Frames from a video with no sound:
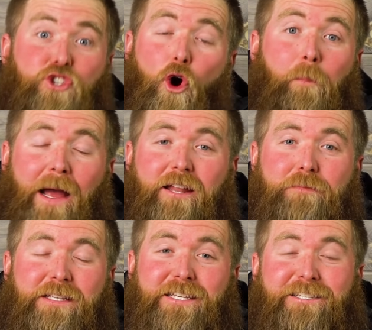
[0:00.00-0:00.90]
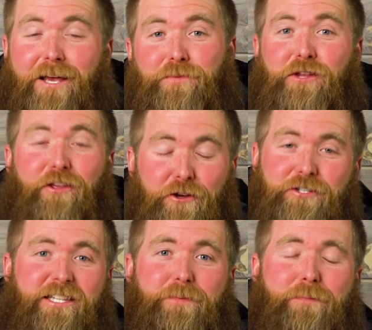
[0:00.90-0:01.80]
don't buy into the misconception that your
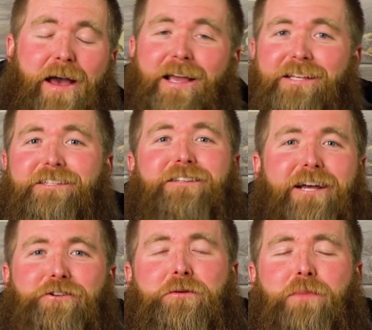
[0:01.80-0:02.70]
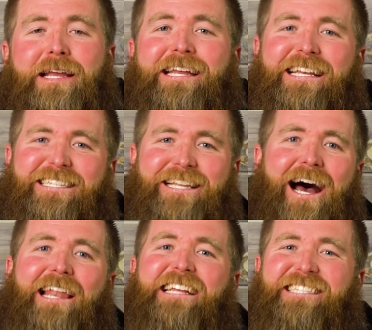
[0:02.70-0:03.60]
sleeping bag is an electric blanket. It's
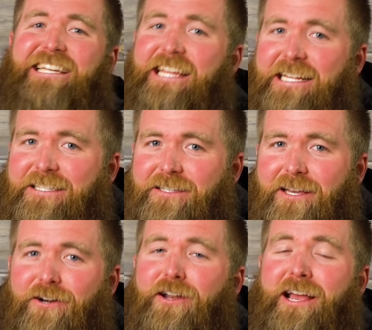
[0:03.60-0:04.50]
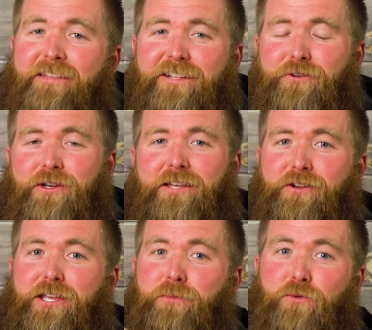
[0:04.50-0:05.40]
not, it's an insulator, and that's going to either
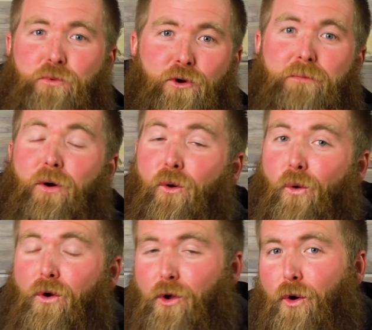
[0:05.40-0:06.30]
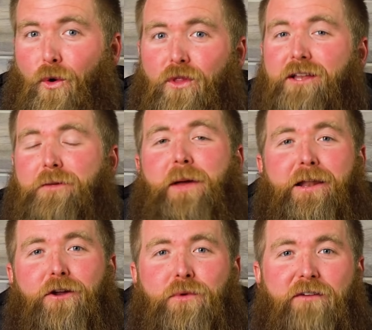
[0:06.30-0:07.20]
keep you warm or cold,
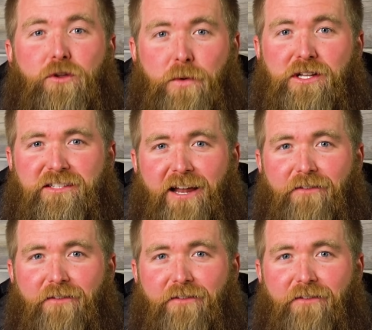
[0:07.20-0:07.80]
depending on whatever you put inside